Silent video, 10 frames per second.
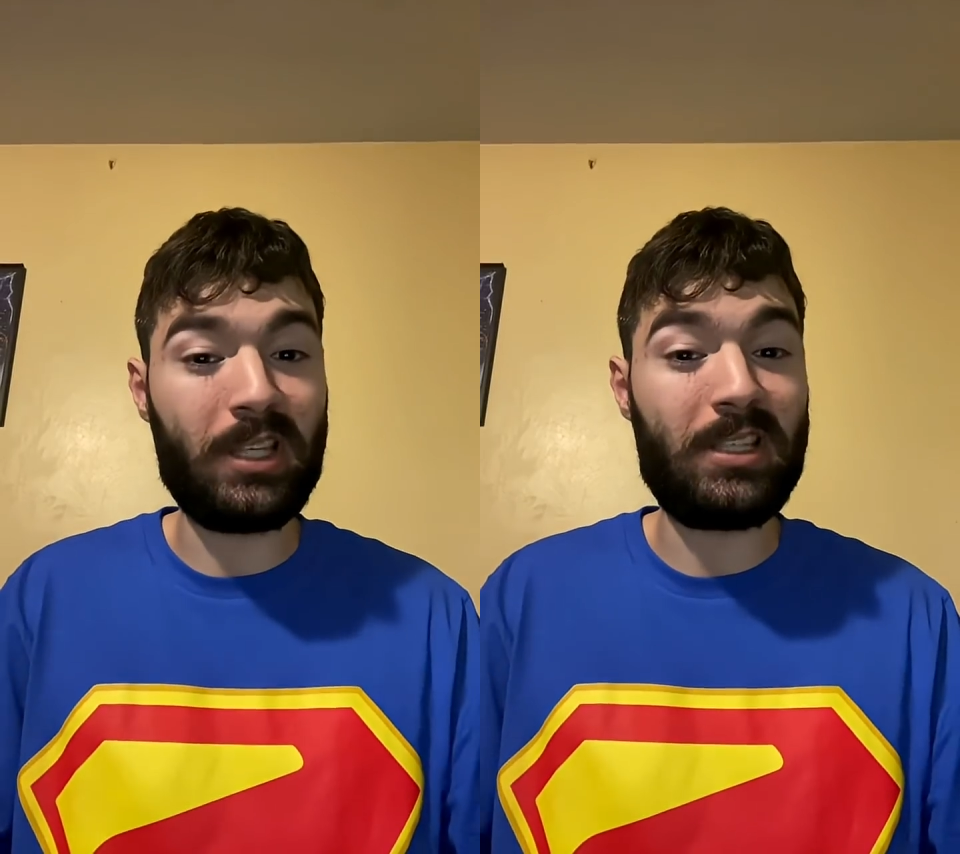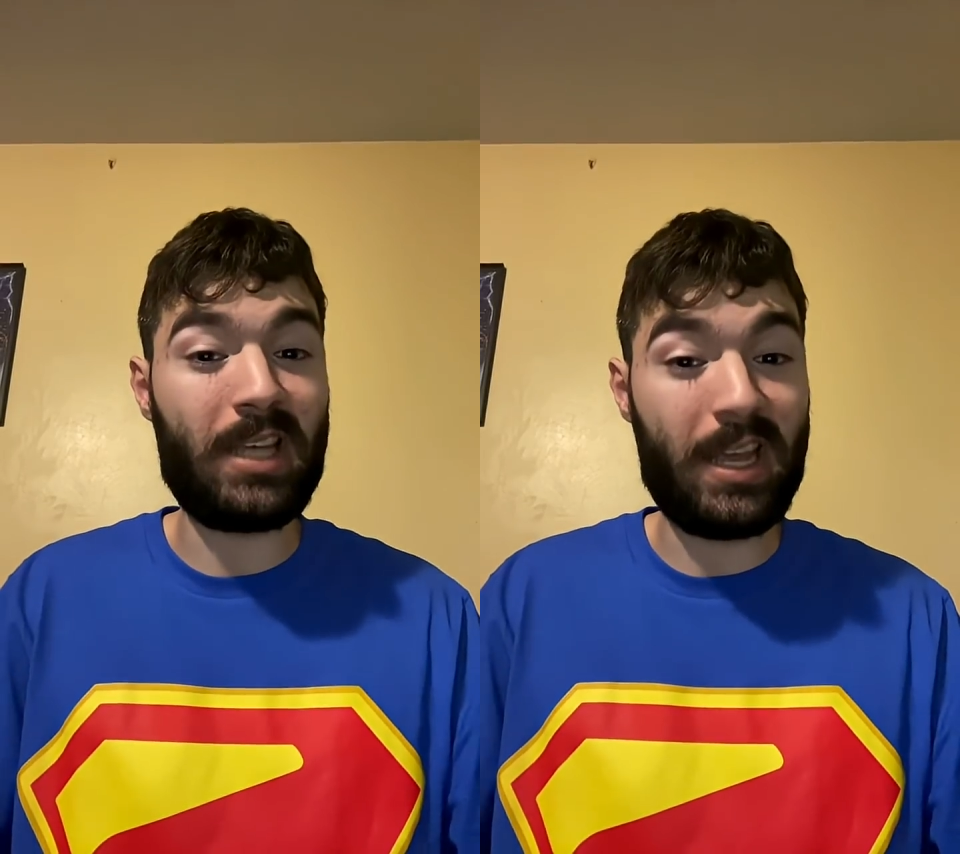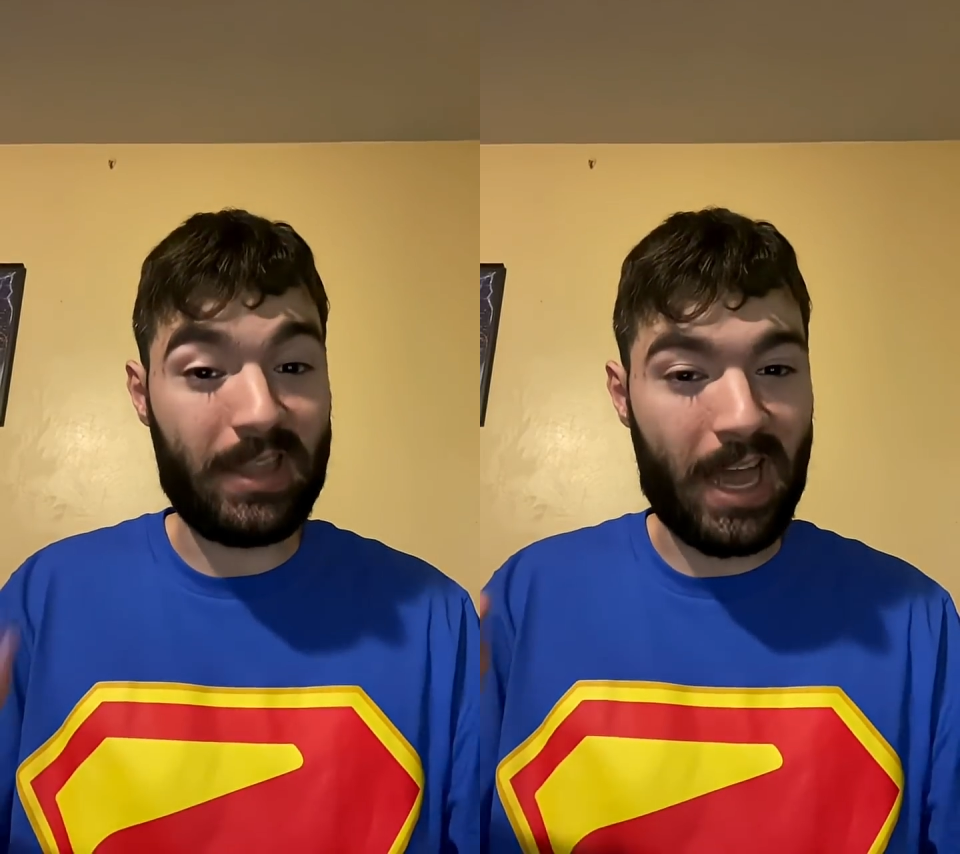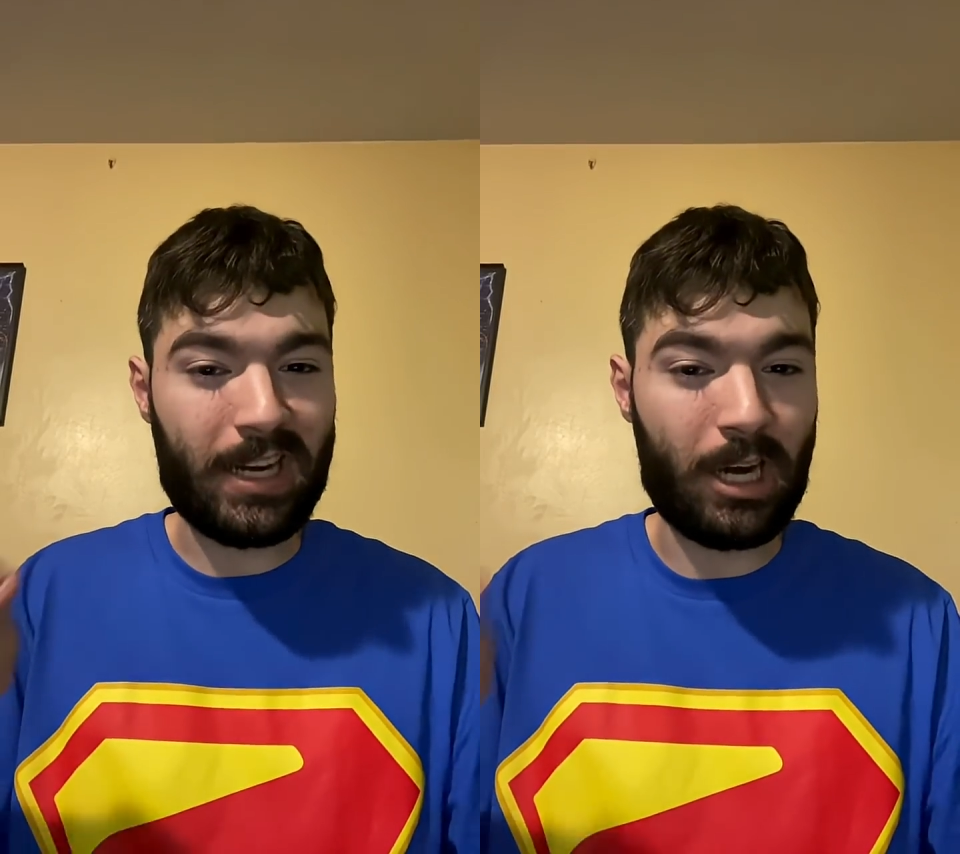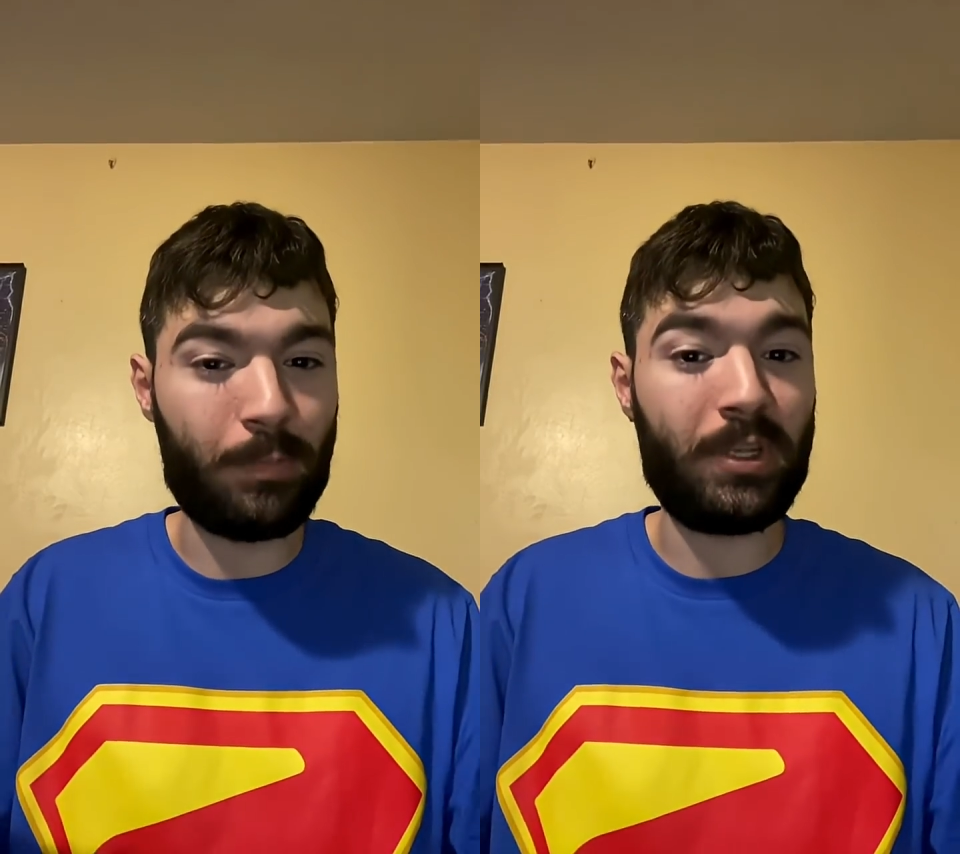to say that
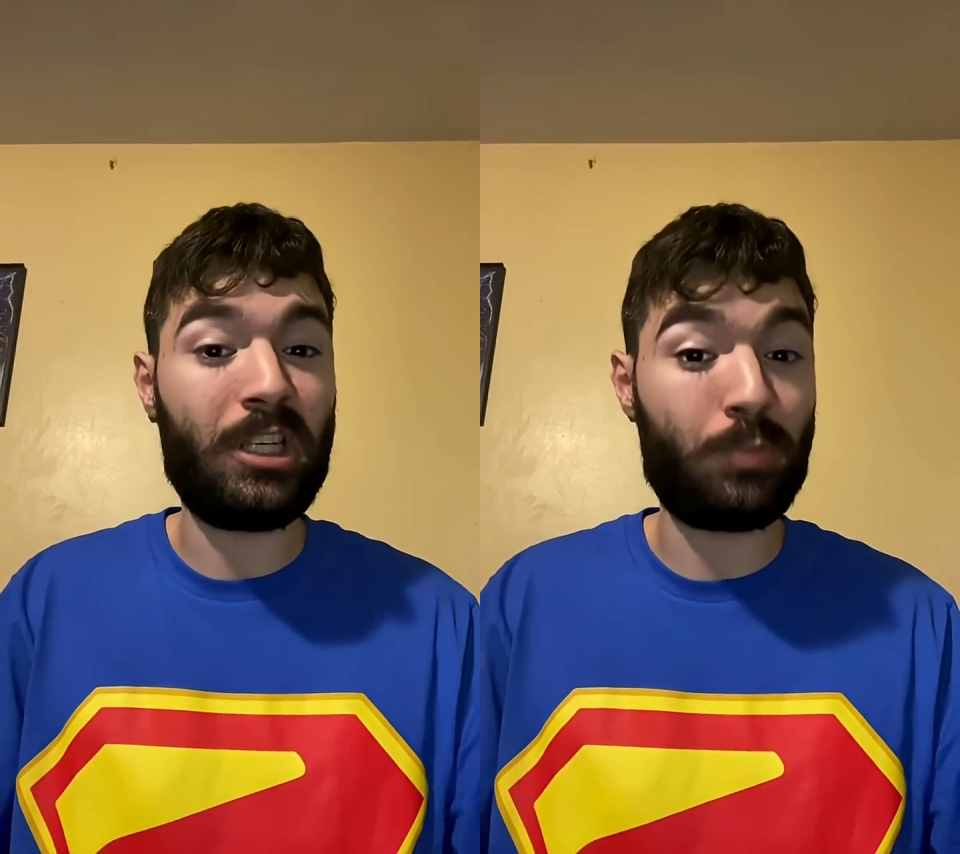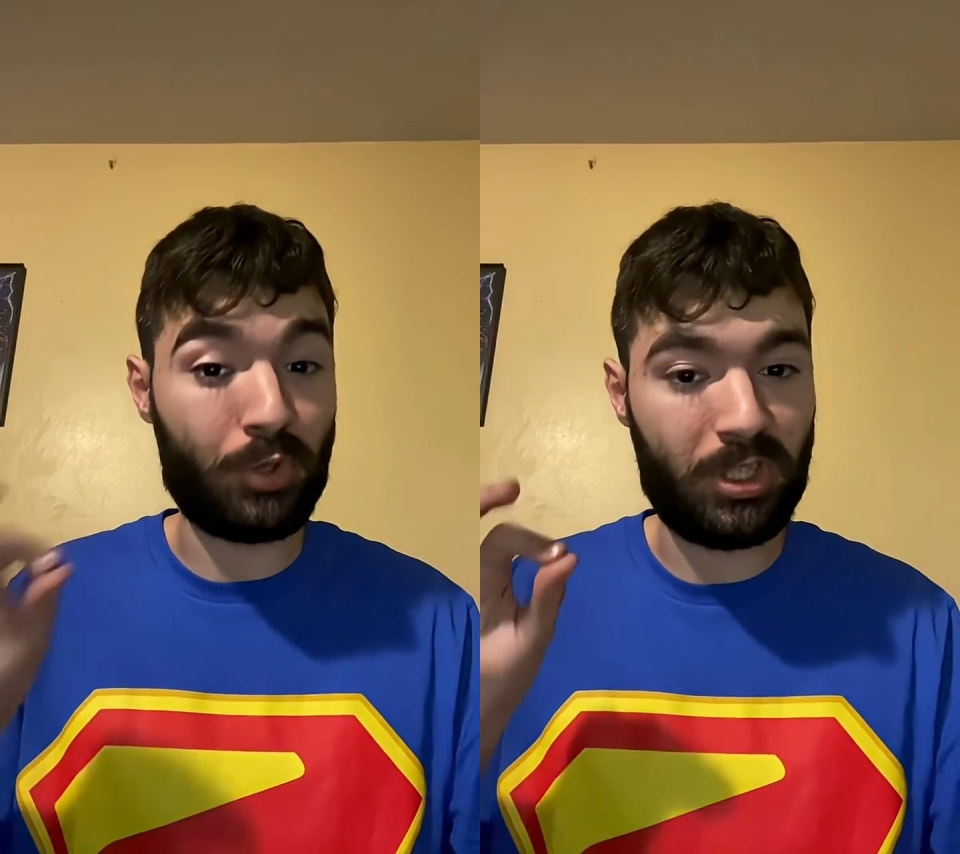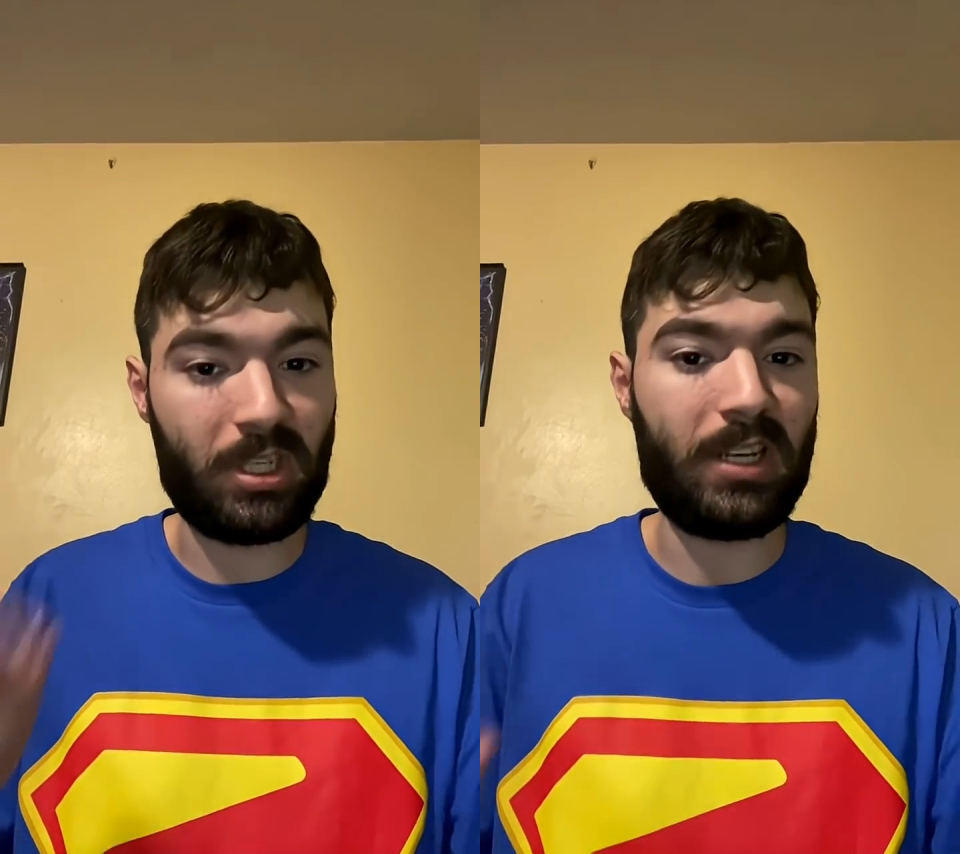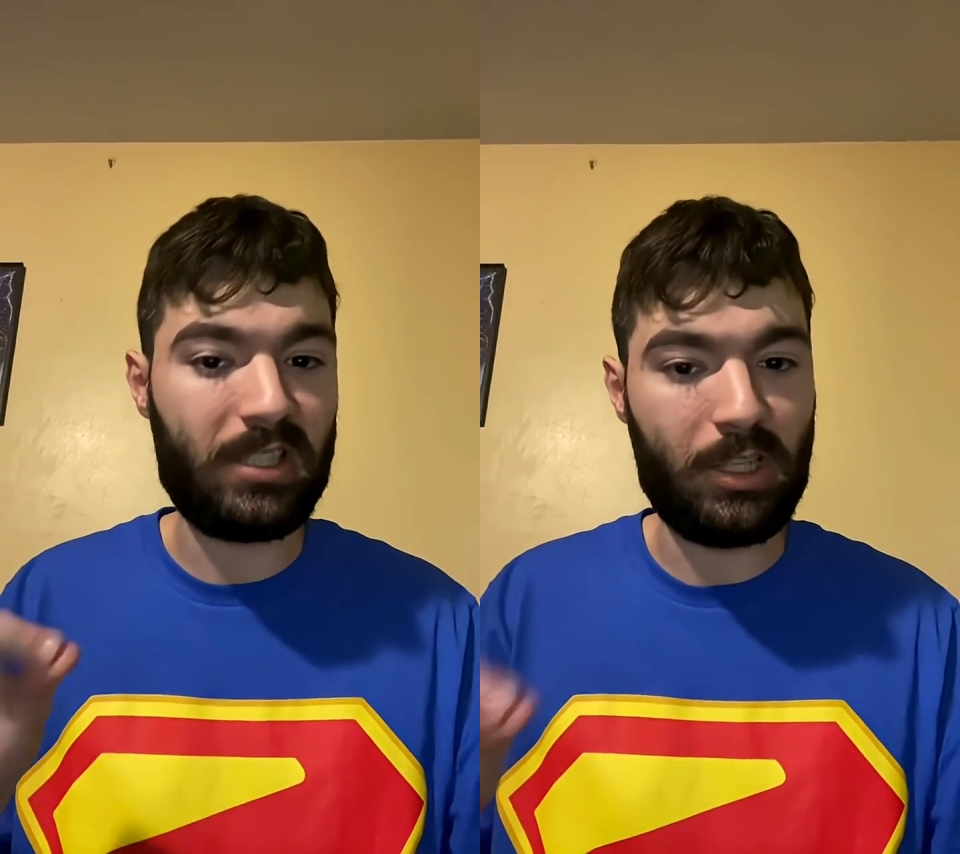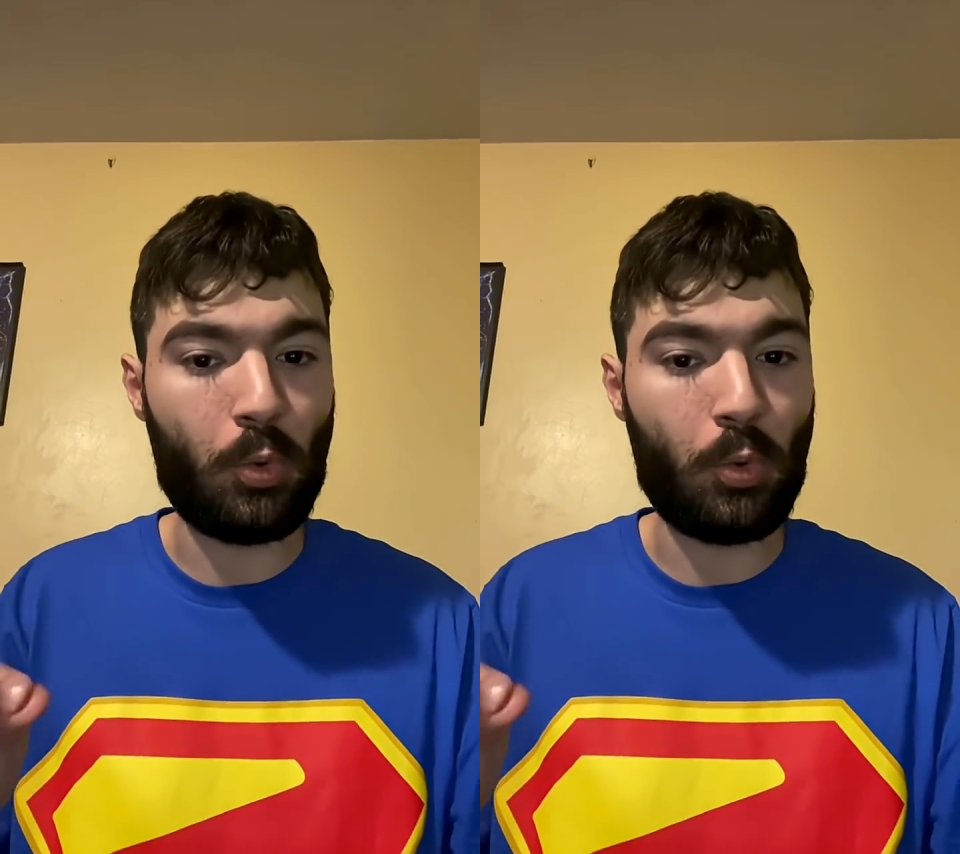compass is precisely